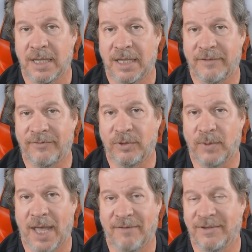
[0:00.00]
If
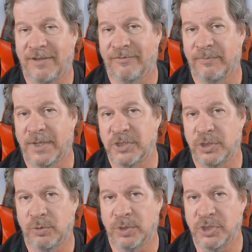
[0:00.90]
you have any
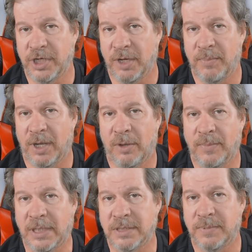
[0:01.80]
information you want to share, by all
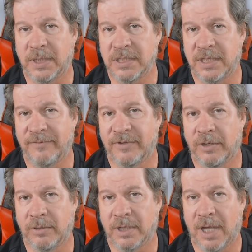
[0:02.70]
means, please leave a
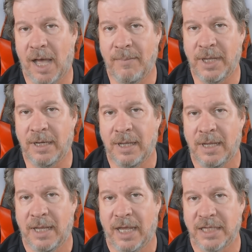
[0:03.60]
note in the comment.
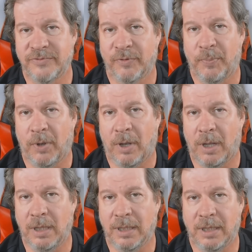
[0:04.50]
As for
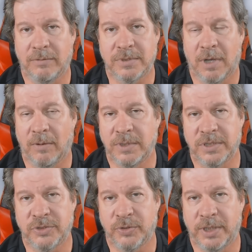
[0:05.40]
Paul, he was always
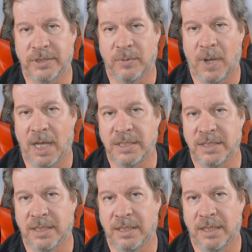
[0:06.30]
a treat to
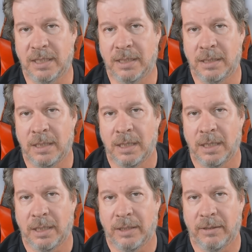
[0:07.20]
watch, and
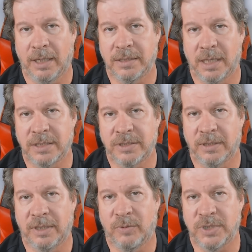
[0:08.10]
I
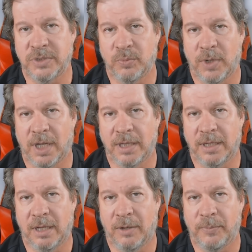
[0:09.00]
certainly wish him well
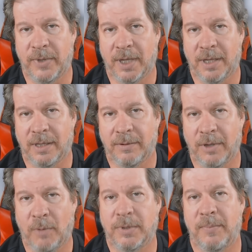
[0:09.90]
and hope
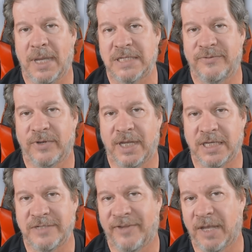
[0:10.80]
the best for he
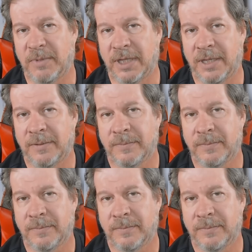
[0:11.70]
and his family.